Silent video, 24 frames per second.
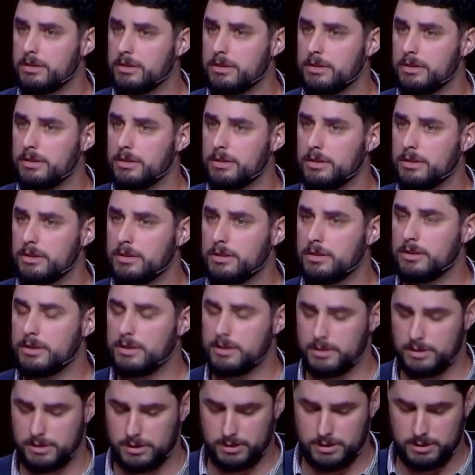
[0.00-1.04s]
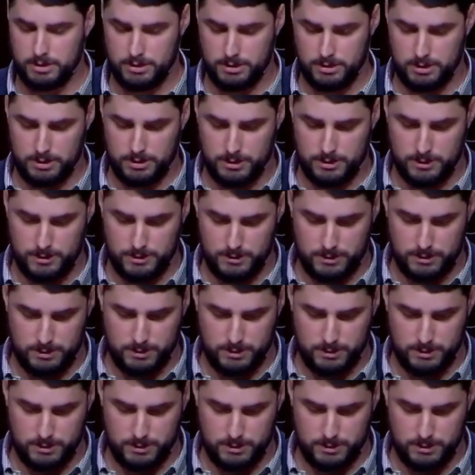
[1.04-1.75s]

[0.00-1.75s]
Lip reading: No one is speaking in this clip.